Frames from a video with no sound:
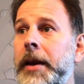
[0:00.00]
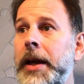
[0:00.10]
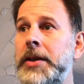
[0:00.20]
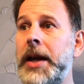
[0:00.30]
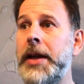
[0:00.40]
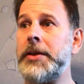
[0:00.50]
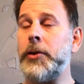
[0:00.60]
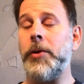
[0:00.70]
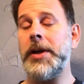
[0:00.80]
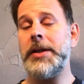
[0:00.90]
And yet,
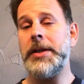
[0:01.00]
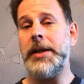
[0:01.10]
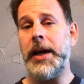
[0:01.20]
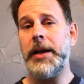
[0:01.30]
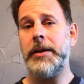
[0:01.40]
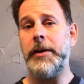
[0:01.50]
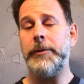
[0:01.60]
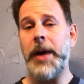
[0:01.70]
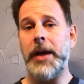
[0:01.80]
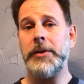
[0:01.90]
according to the end
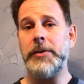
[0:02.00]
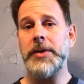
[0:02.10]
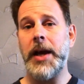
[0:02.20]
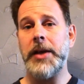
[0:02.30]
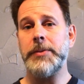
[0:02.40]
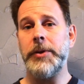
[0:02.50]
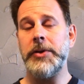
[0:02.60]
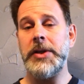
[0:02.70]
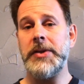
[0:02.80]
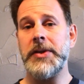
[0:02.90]
of Matthew's gospel,
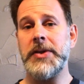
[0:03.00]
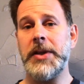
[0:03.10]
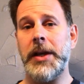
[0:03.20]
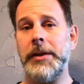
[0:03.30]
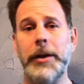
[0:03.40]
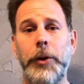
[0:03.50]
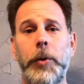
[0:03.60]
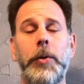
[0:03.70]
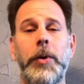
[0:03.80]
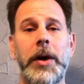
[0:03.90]
Jesus said,
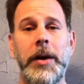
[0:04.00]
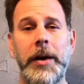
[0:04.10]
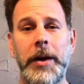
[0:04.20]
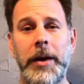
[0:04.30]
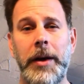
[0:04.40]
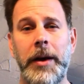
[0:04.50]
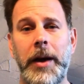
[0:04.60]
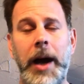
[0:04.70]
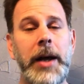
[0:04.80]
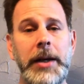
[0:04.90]
Lo,
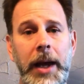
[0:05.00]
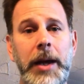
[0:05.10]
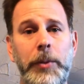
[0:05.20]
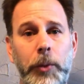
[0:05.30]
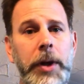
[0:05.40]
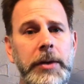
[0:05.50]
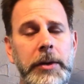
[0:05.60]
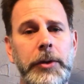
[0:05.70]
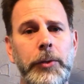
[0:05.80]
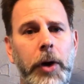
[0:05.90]
I am with
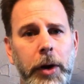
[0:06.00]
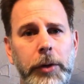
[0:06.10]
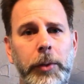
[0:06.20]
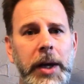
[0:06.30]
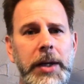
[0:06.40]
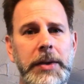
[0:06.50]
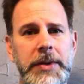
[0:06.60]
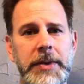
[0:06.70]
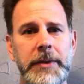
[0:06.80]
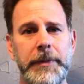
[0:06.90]
you
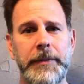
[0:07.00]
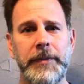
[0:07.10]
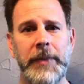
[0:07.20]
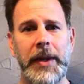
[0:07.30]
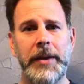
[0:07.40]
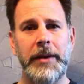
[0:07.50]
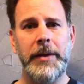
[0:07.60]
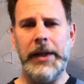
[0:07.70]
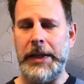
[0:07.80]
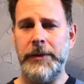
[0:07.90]
always
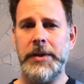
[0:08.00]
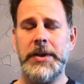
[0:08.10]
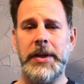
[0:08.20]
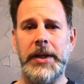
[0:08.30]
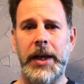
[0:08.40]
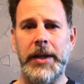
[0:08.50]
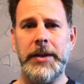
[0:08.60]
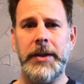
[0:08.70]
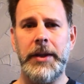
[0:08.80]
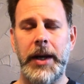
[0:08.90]
even to the end
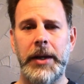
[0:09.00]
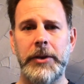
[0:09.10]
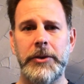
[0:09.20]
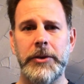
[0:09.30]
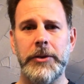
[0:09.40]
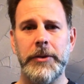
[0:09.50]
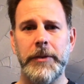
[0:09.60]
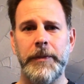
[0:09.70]
of the age.